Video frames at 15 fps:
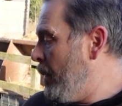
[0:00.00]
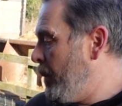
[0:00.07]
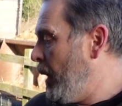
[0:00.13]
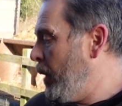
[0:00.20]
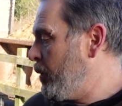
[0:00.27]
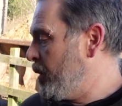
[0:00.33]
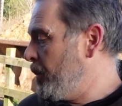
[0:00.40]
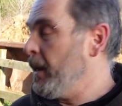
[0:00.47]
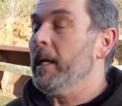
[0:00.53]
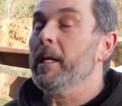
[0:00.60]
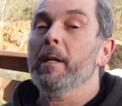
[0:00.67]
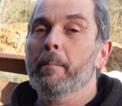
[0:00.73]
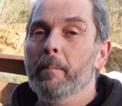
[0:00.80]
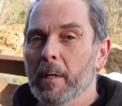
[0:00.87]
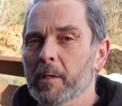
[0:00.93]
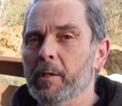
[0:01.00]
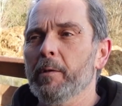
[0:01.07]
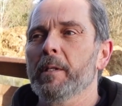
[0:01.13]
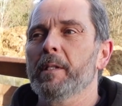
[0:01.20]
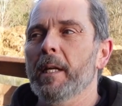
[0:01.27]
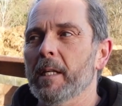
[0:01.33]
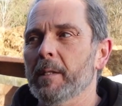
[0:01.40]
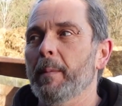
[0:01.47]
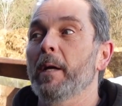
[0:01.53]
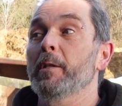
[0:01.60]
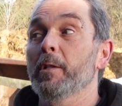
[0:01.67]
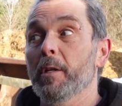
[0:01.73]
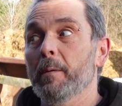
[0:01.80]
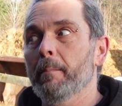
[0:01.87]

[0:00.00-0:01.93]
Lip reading: But ultimately you must do a test patch and